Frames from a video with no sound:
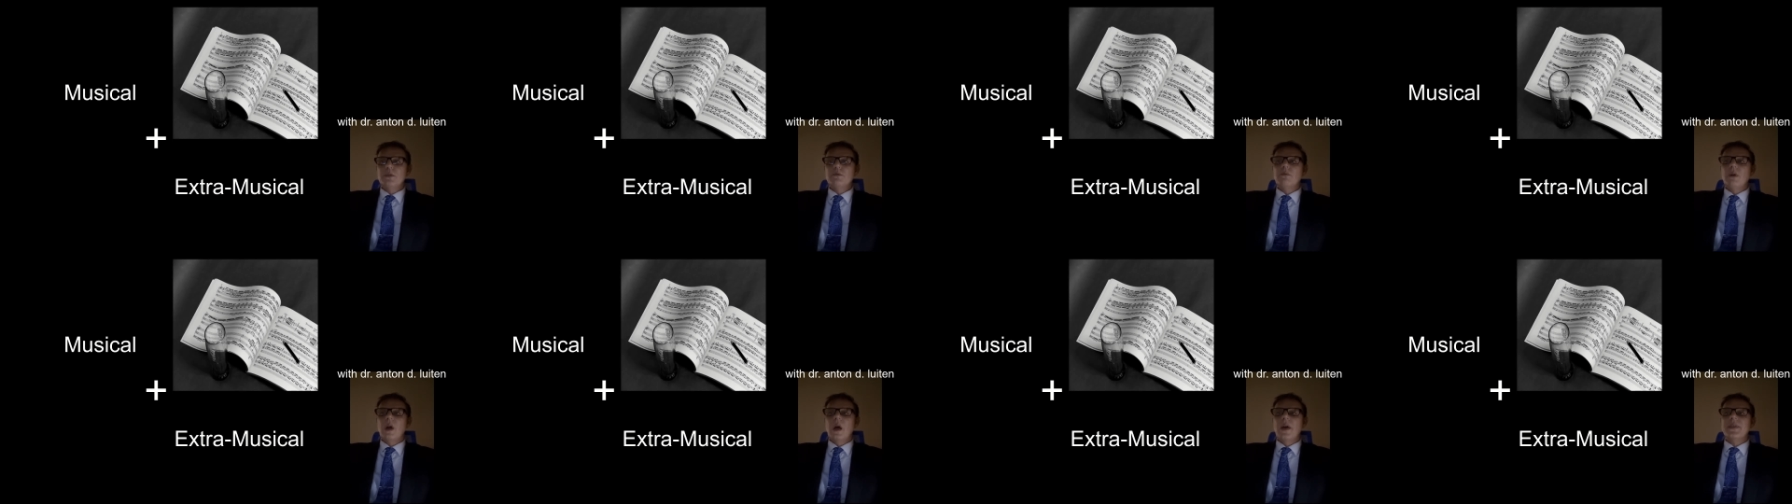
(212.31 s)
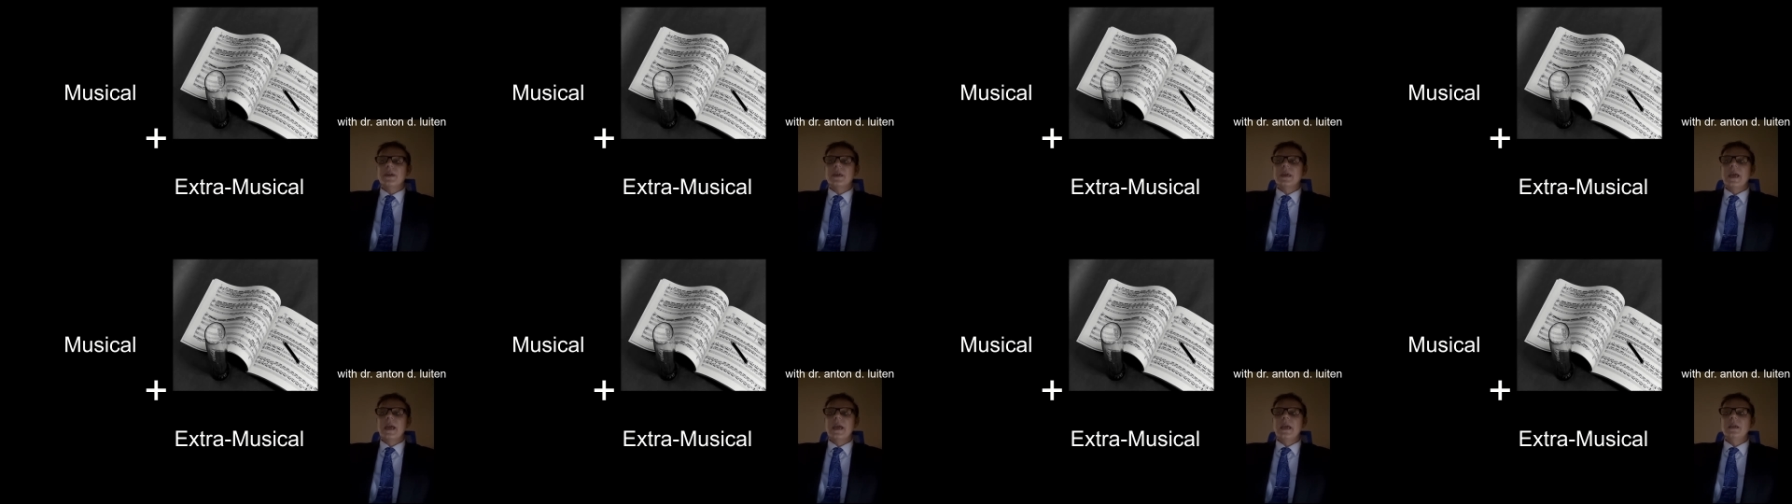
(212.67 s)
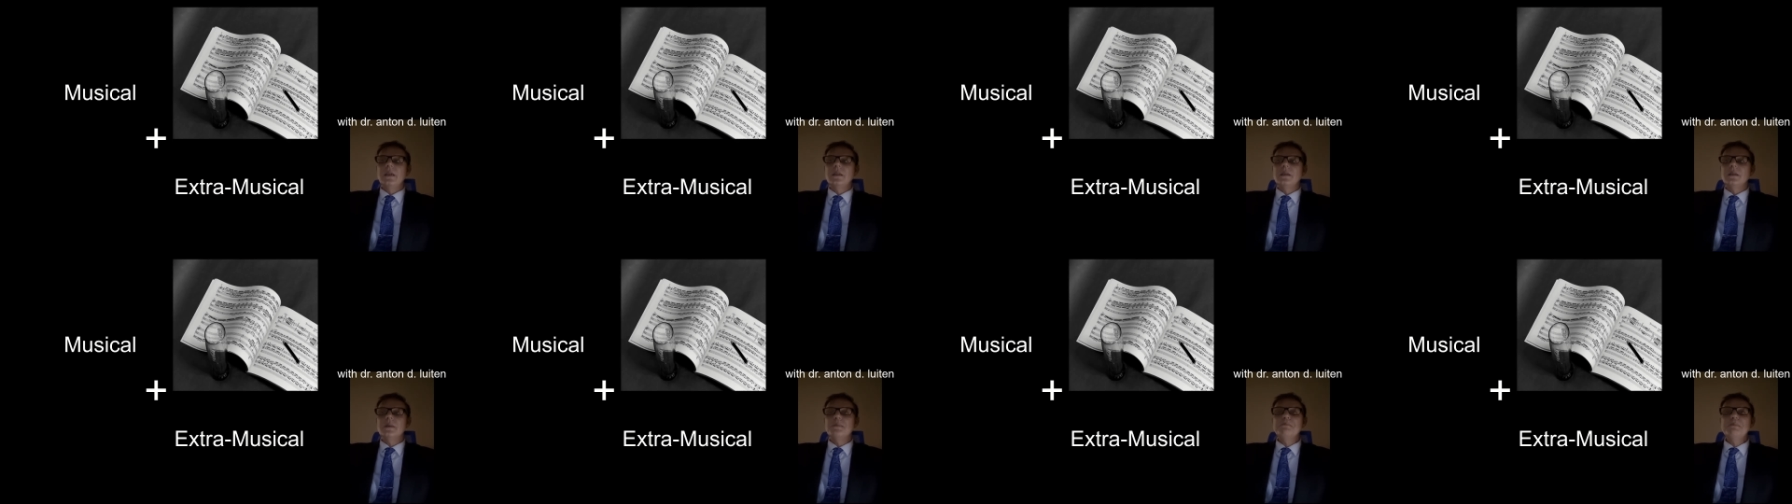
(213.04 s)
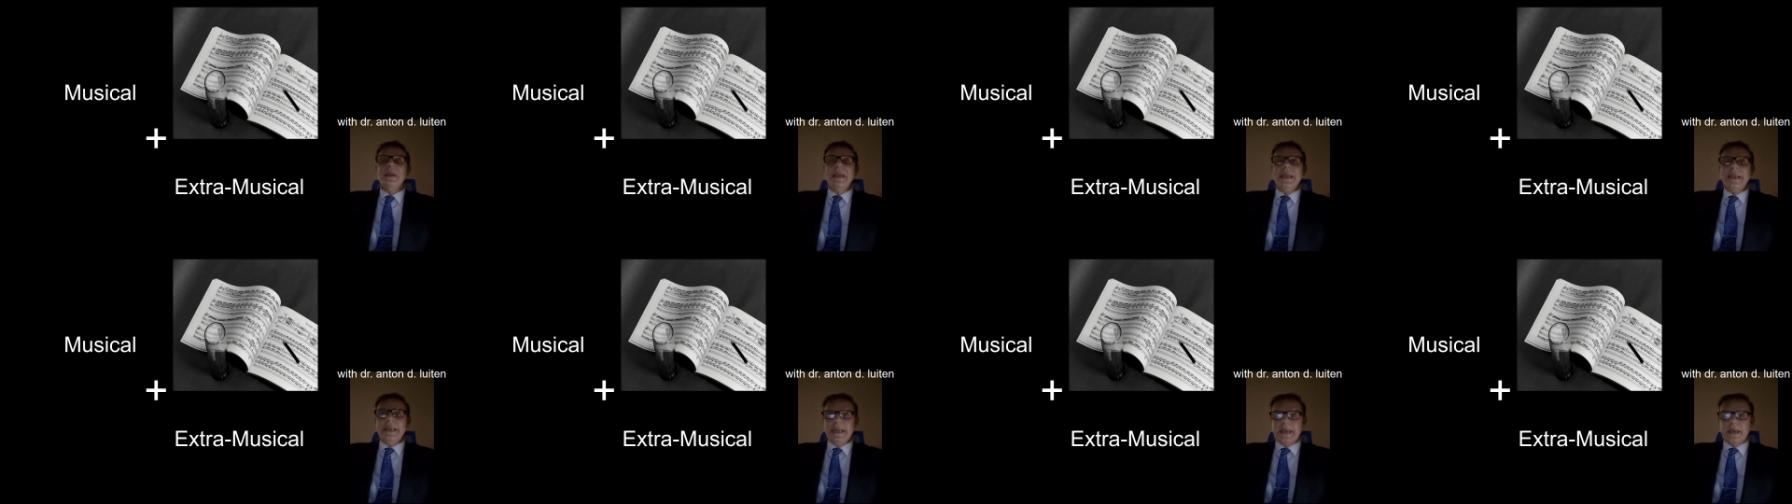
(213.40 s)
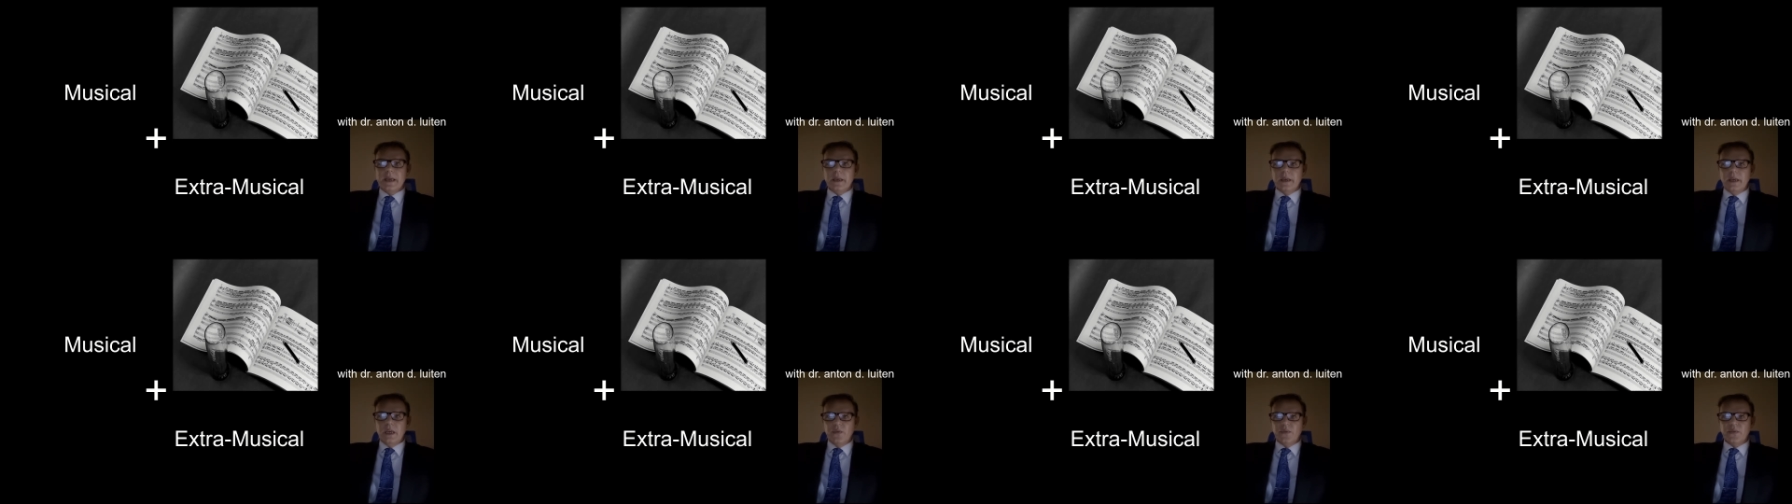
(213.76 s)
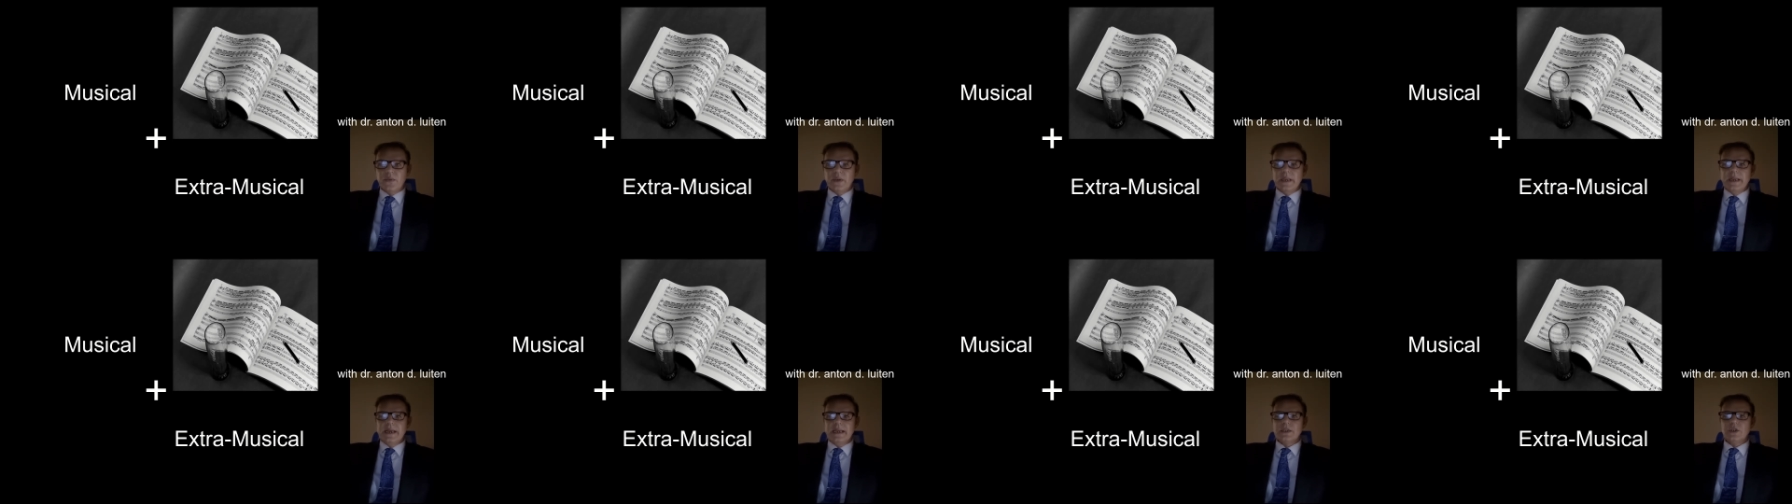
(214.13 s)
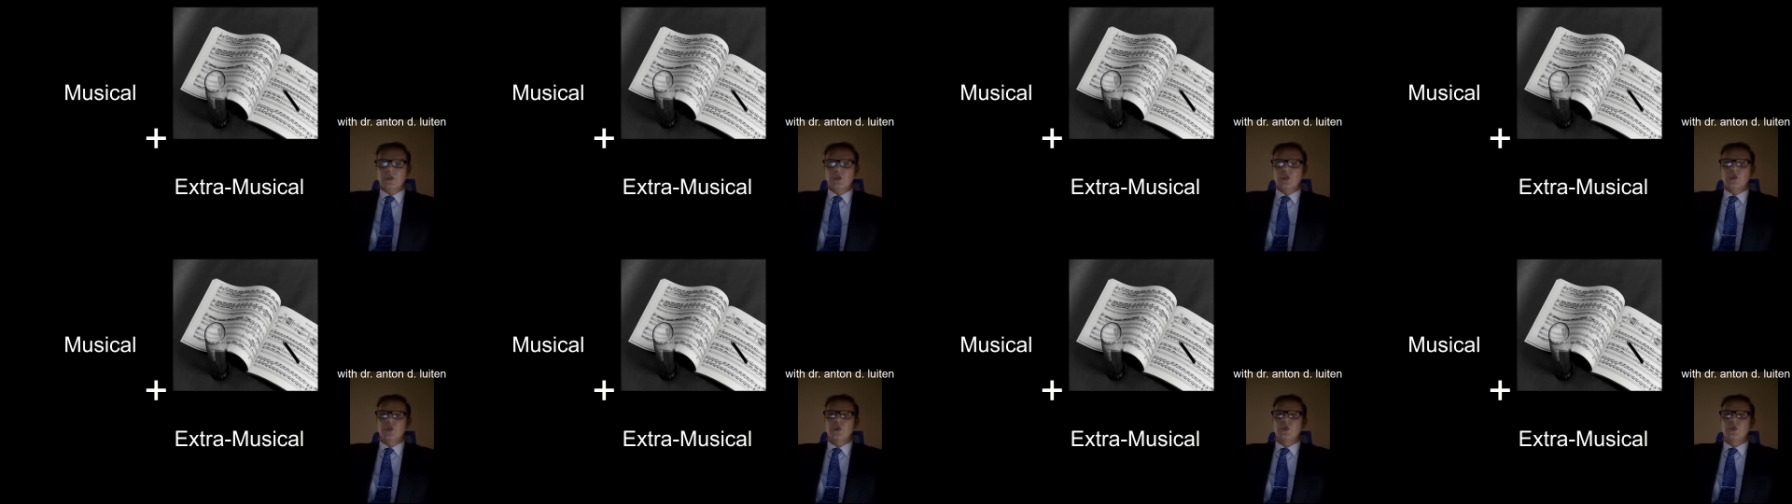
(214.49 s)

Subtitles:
rather gains meaning if connected to